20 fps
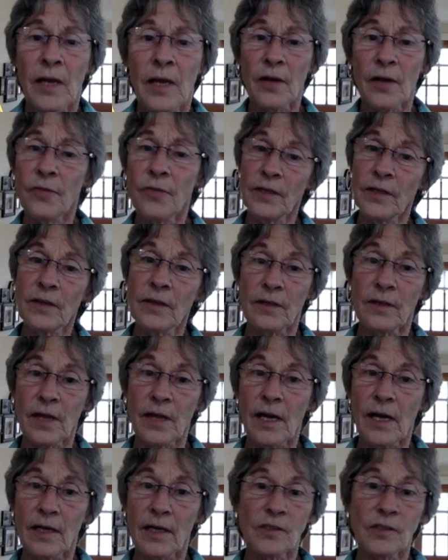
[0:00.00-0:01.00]
And I think
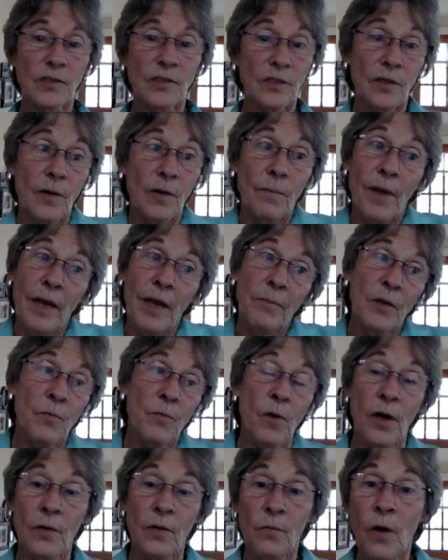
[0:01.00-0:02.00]
that's,
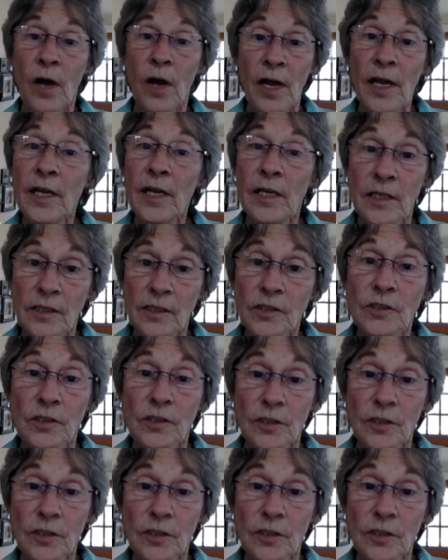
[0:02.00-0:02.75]
maybe one way